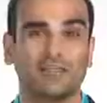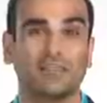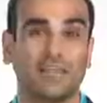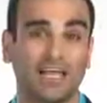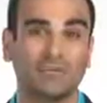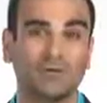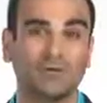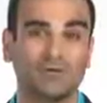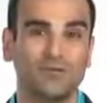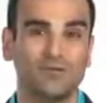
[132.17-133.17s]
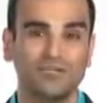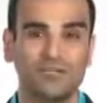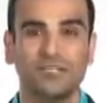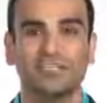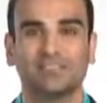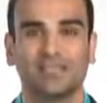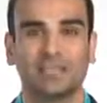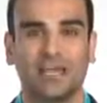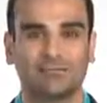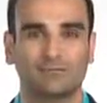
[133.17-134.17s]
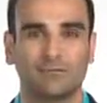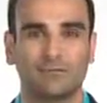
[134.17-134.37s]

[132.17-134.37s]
The last photo integration is with the Apps